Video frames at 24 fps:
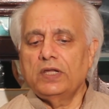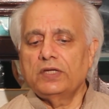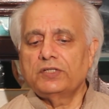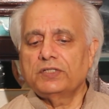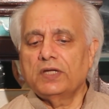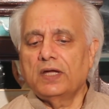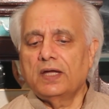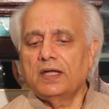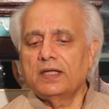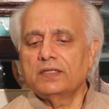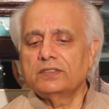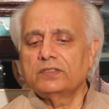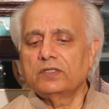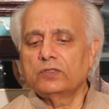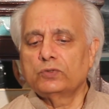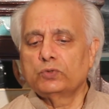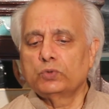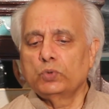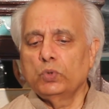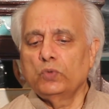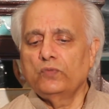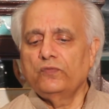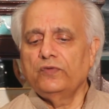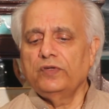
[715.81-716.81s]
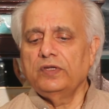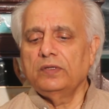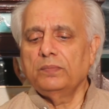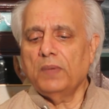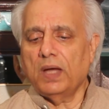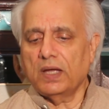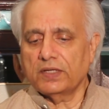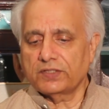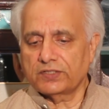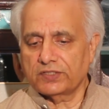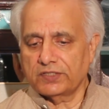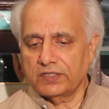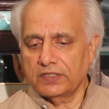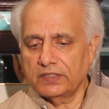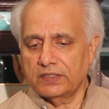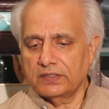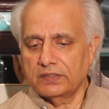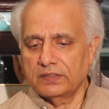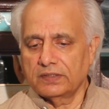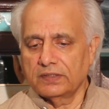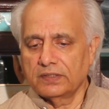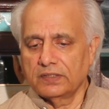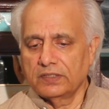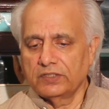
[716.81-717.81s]
Shah's Sufi master,
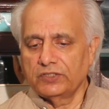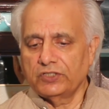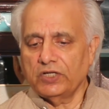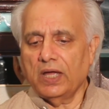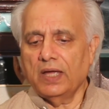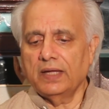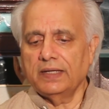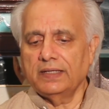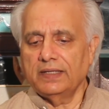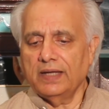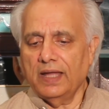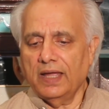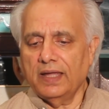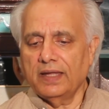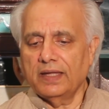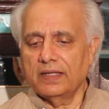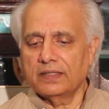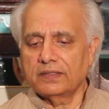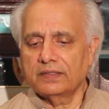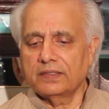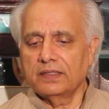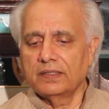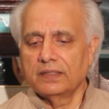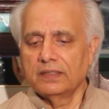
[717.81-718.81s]
Shah Inayat,